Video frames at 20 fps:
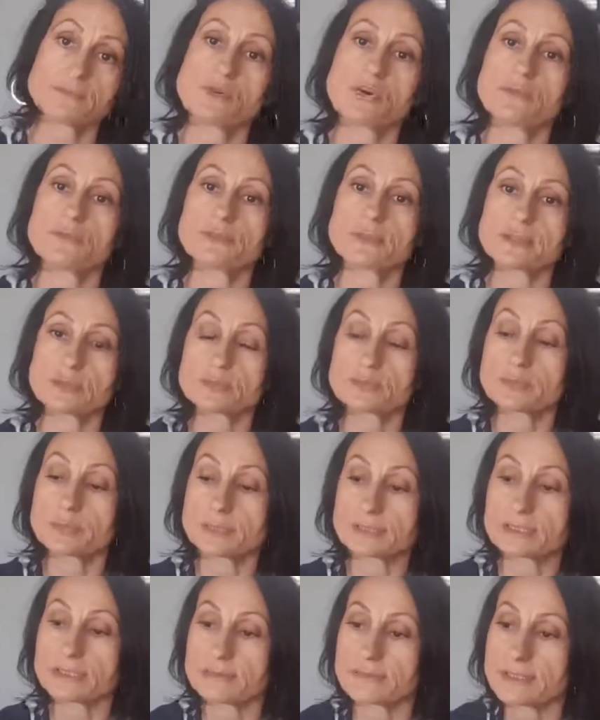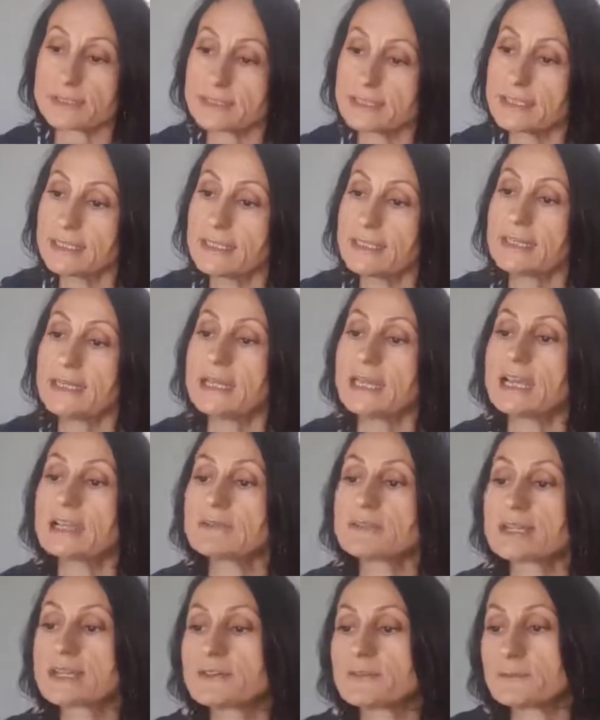often good bacteria,
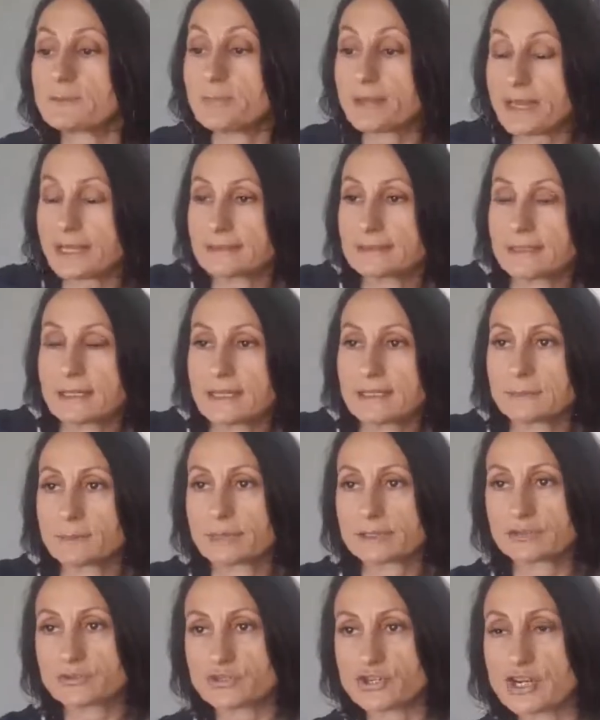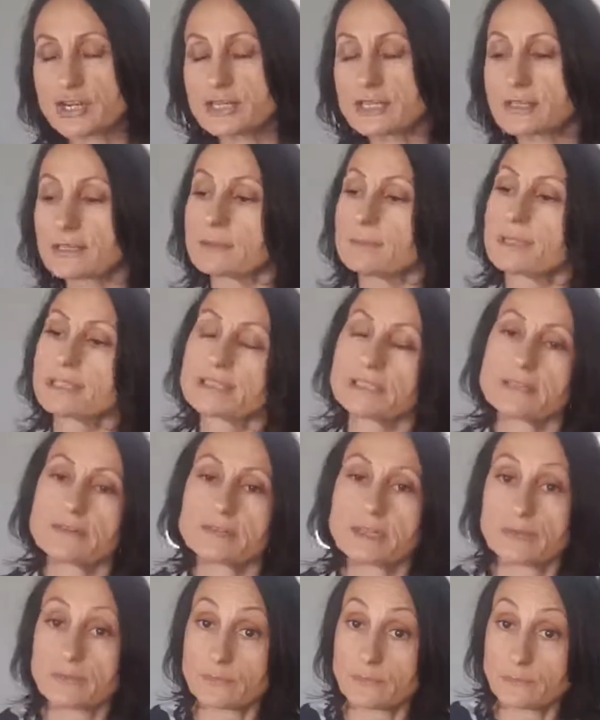and we have bad and pathogenic
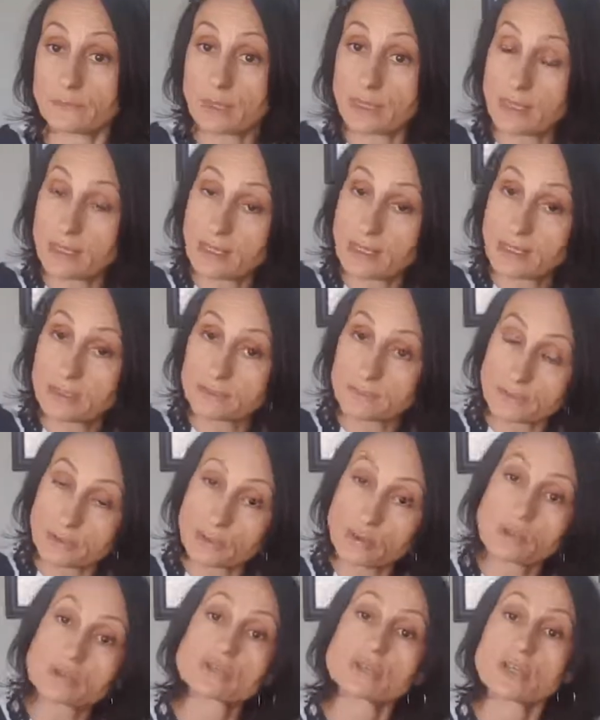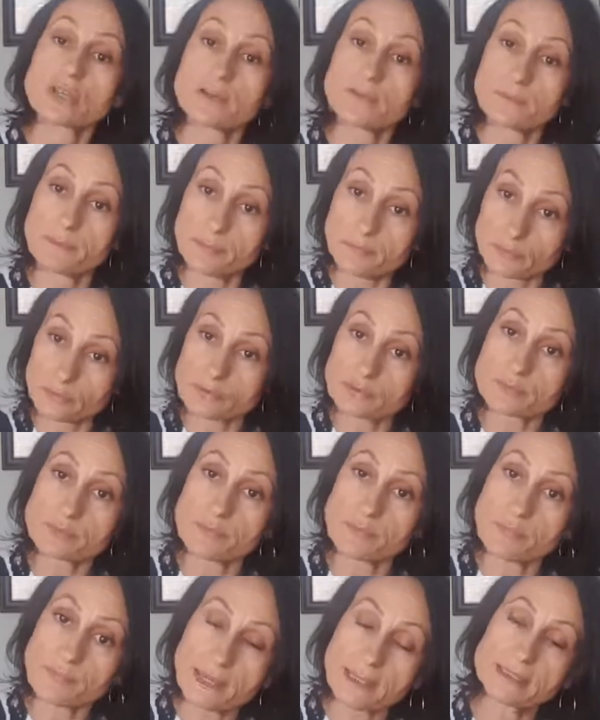bacteria, and we also have those
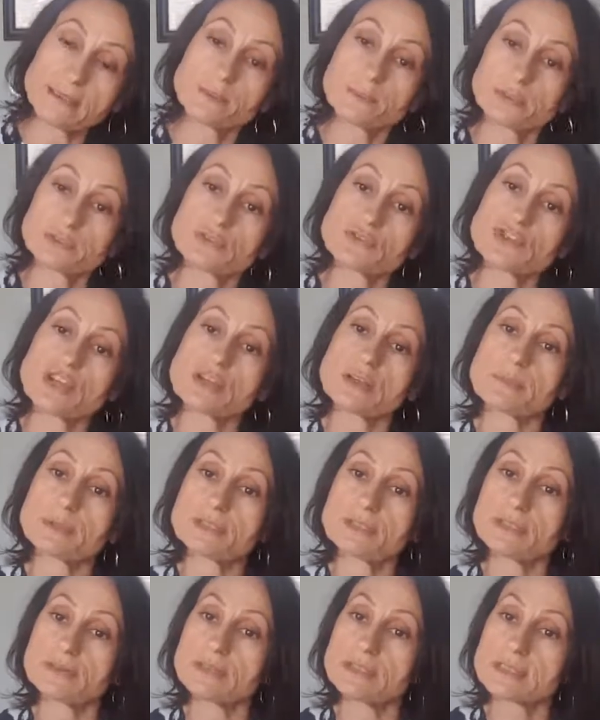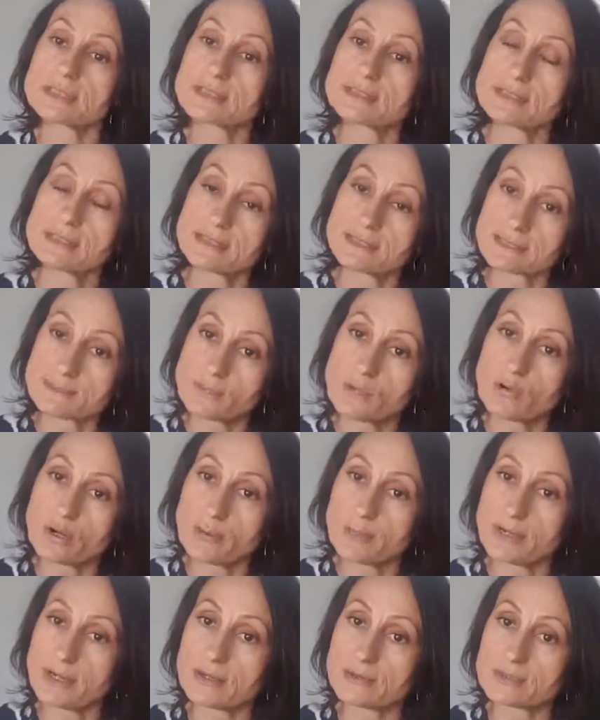bad and pathogenic bacteria in a small
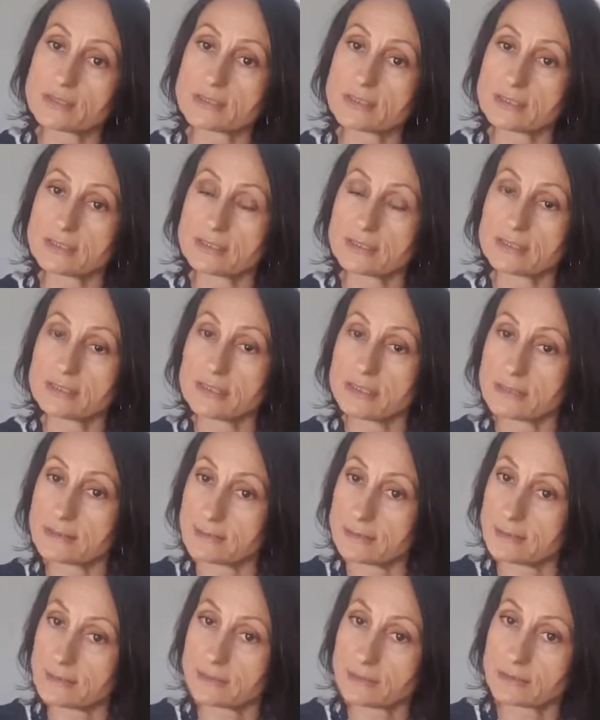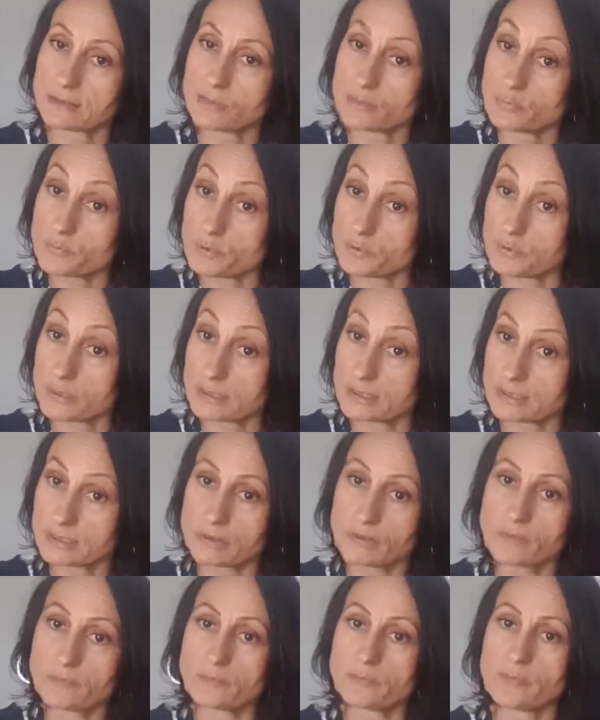amounts in that community
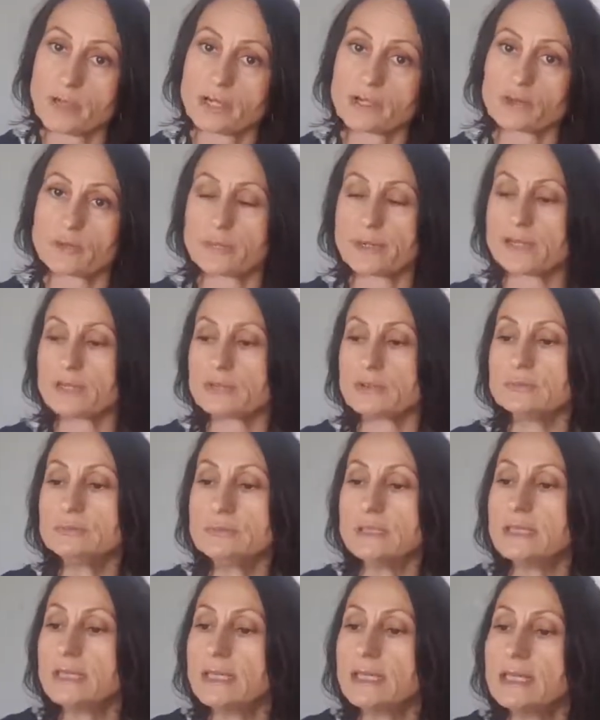of microbiome.